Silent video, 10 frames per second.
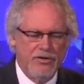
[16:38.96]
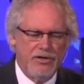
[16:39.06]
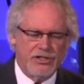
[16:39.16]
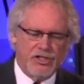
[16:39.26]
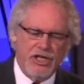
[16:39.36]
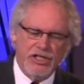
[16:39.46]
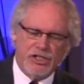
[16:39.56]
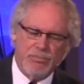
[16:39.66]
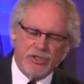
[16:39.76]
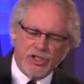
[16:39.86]
that
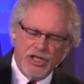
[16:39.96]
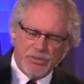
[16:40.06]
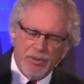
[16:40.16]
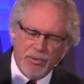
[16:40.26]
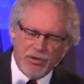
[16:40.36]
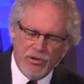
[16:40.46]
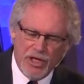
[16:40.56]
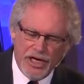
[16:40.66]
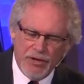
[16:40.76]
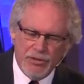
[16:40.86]
states in precise biblical
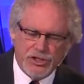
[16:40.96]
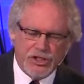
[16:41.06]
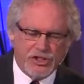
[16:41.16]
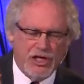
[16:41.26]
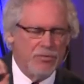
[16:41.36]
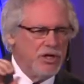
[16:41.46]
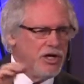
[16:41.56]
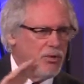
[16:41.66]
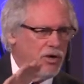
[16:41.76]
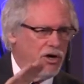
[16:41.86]
language just how
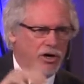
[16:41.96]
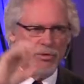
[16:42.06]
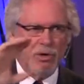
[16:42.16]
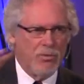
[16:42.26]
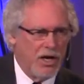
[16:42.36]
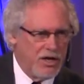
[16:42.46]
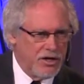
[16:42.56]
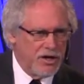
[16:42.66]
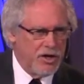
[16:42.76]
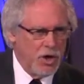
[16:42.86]
needy we are and we write
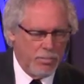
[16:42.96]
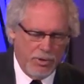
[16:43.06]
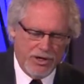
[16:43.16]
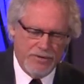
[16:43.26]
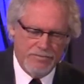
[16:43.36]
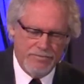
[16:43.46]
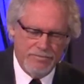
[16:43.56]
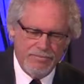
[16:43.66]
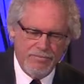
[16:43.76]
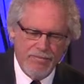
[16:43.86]
it in our notebook.
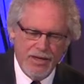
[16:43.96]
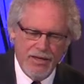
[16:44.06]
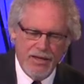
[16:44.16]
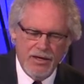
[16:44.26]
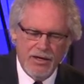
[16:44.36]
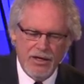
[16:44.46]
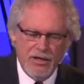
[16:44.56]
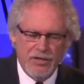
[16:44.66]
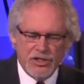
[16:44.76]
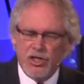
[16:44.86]

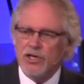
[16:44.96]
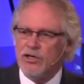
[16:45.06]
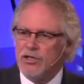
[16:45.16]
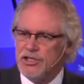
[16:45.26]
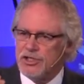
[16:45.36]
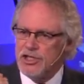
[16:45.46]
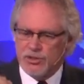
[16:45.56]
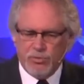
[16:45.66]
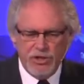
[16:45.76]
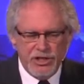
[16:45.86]
This hunger is
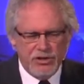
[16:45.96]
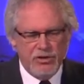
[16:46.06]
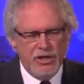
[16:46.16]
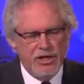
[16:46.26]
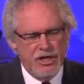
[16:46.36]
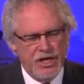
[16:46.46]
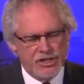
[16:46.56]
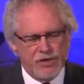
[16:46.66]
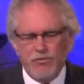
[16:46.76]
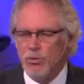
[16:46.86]
as real
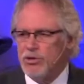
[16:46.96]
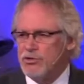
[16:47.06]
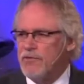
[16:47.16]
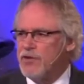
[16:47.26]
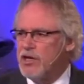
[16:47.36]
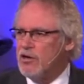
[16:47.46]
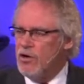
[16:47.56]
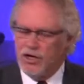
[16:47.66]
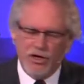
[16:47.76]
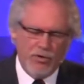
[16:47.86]
as if you were drifting
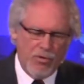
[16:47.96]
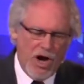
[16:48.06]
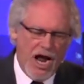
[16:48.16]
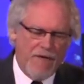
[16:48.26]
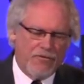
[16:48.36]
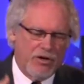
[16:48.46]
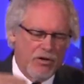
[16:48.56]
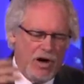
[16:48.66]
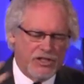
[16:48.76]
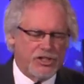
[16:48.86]
along in a raft,
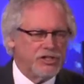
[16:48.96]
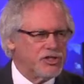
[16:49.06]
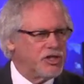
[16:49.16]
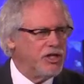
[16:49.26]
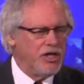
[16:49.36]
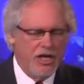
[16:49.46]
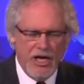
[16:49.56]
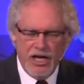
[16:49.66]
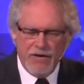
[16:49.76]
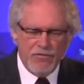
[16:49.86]
lost at sea,
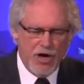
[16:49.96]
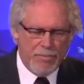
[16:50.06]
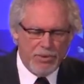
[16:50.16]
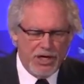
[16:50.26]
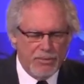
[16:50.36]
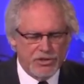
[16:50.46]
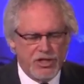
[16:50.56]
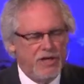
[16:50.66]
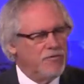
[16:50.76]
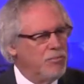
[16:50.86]
and have not been able
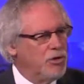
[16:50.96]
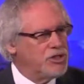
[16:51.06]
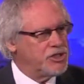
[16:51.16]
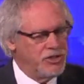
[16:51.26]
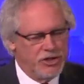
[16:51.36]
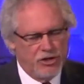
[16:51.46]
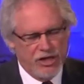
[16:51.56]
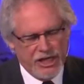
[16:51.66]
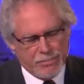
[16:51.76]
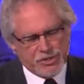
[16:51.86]
to even moisten your
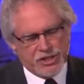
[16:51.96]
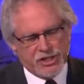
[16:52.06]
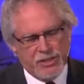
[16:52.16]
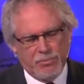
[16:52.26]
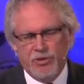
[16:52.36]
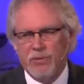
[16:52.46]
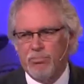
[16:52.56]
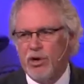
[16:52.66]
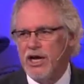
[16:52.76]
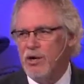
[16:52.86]
lips except with the
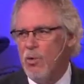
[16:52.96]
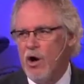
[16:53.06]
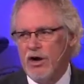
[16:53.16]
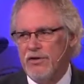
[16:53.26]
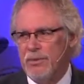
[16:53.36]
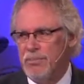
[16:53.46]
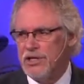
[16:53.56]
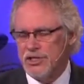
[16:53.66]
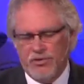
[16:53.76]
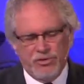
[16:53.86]
briny water that
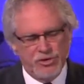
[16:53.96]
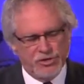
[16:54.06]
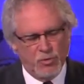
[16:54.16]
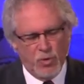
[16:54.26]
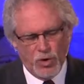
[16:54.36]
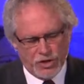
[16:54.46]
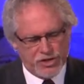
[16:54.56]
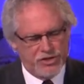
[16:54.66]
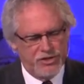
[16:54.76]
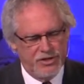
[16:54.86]
makes your thirst worse.